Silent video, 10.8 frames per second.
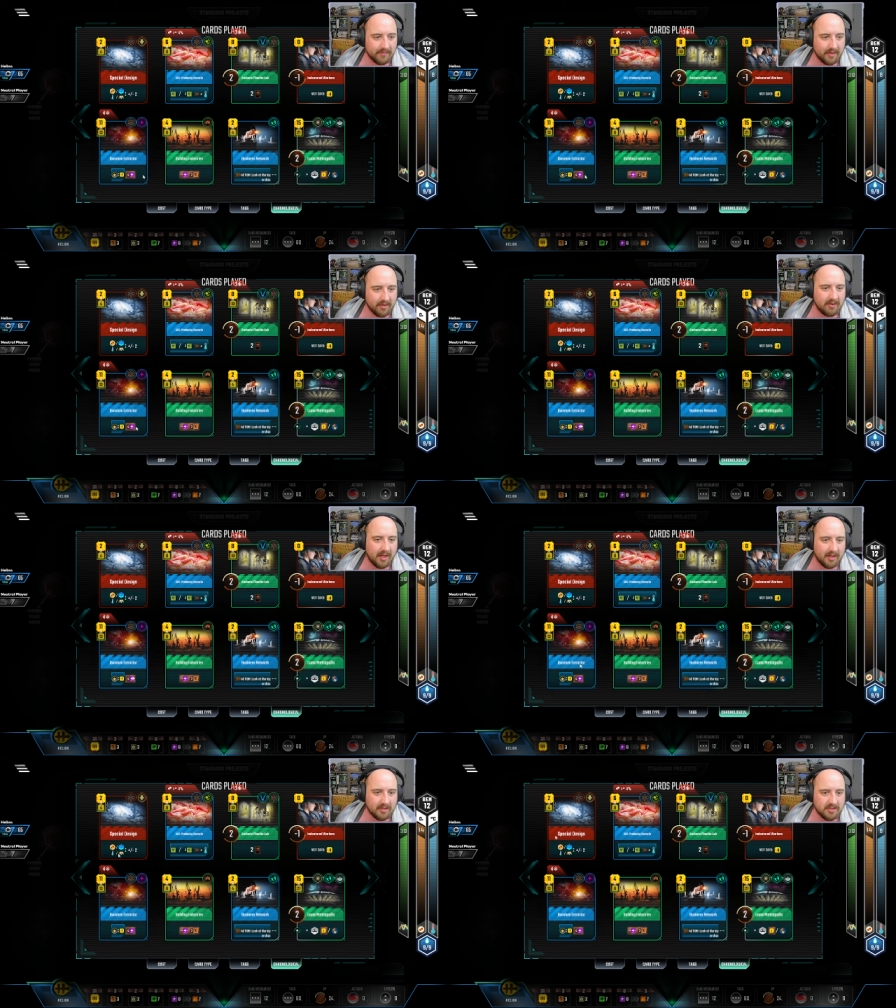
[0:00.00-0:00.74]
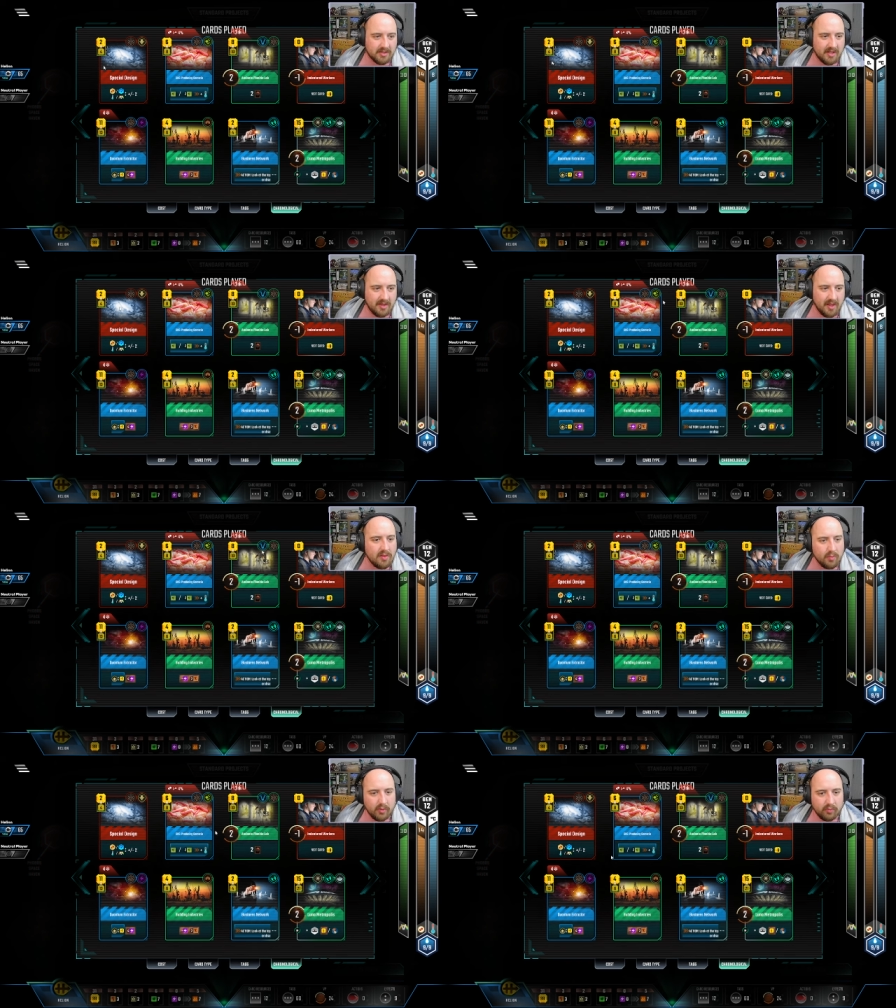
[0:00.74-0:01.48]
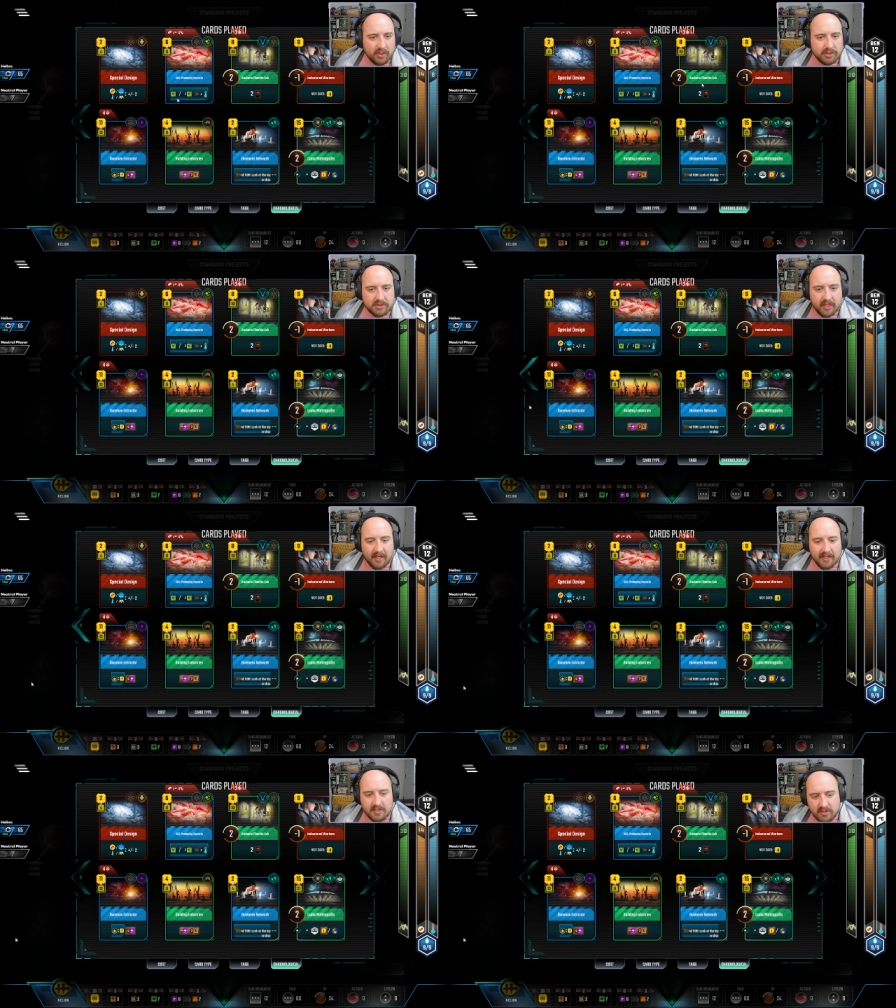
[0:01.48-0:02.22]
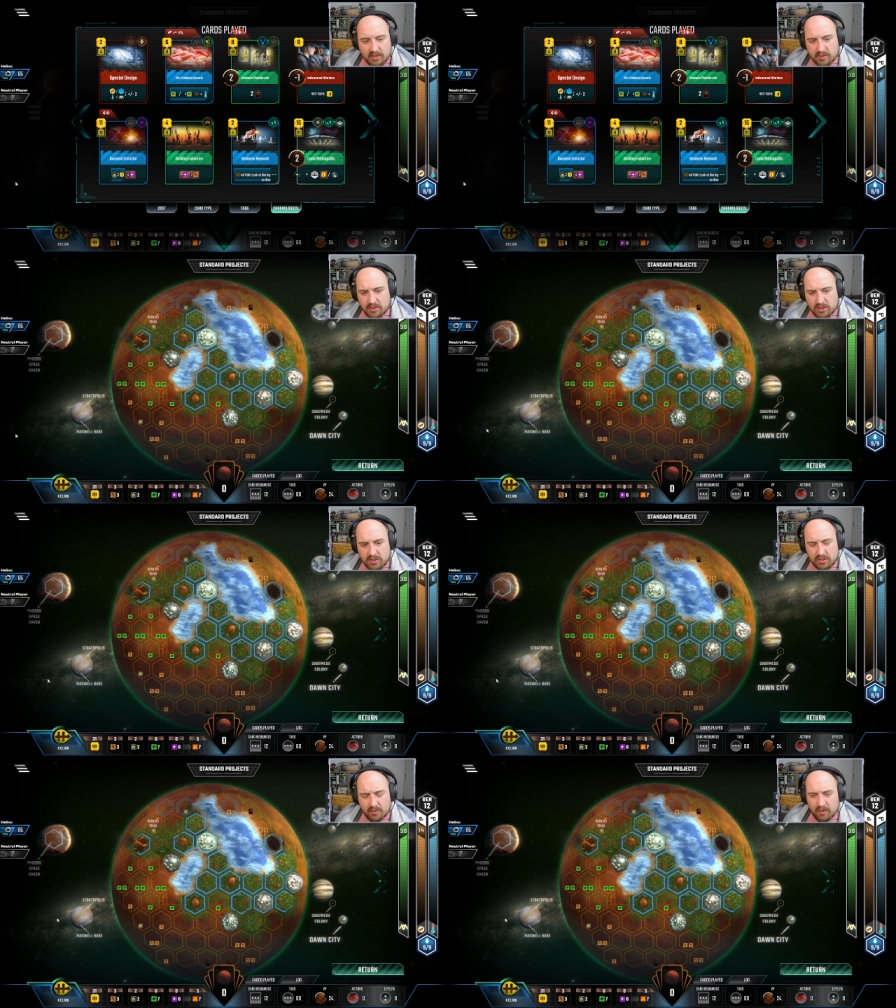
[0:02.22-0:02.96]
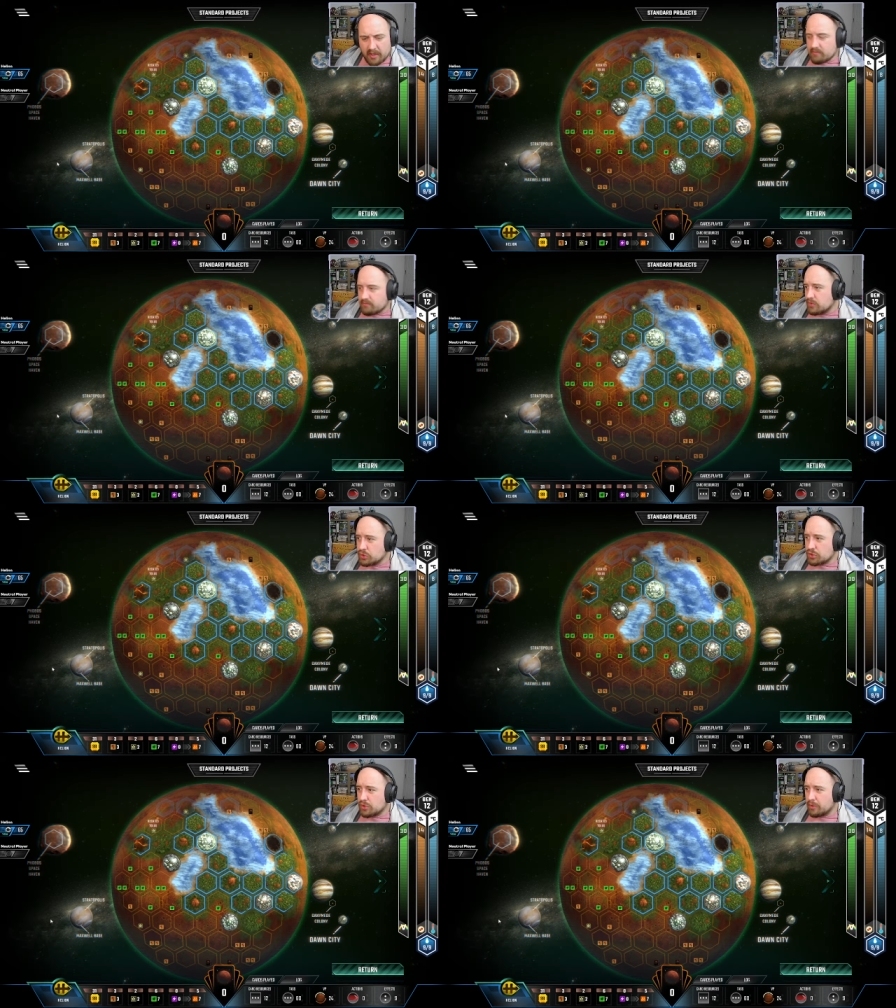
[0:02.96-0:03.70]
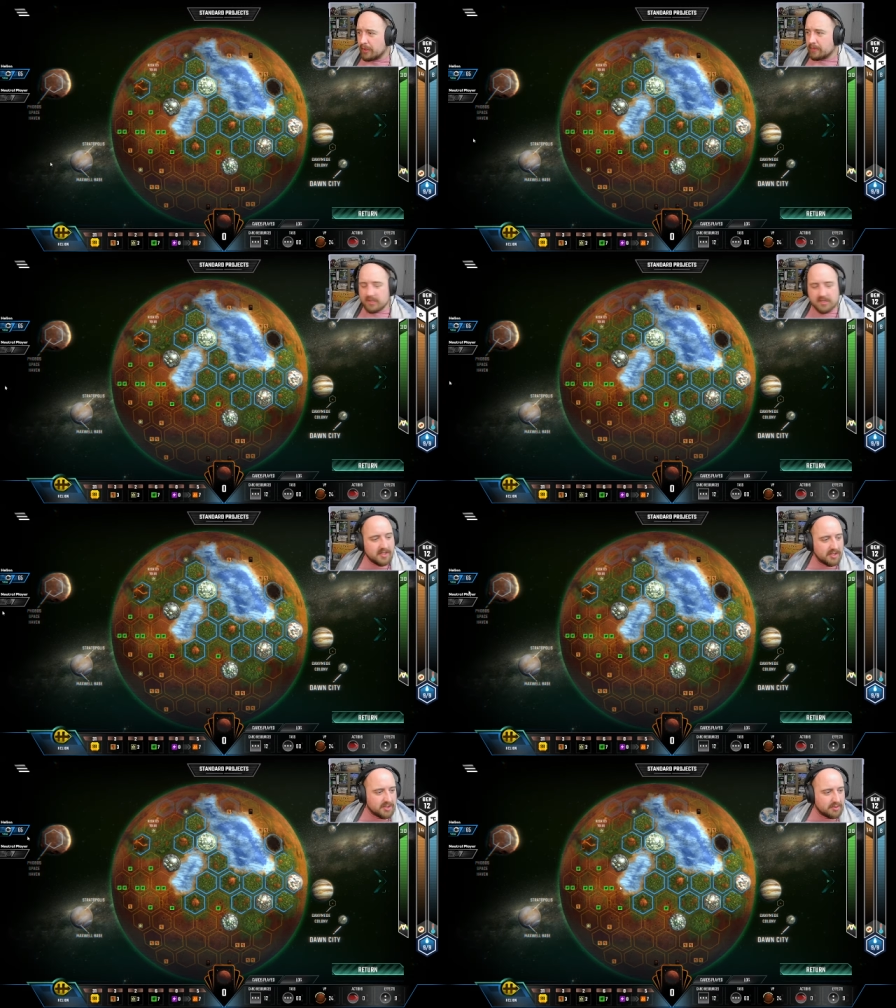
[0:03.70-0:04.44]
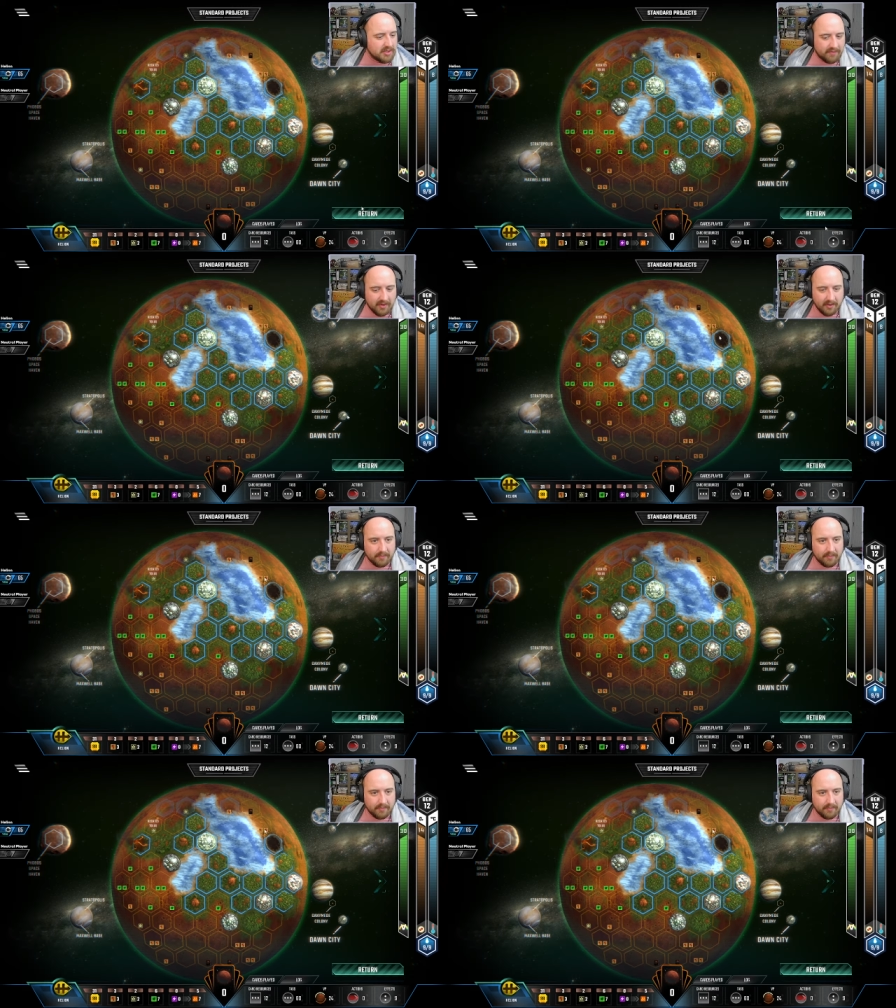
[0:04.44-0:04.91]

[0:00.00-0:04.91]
Okay, so then then we rush science. So this was just a good run. just a good run. I'll see you next time, chat. For now.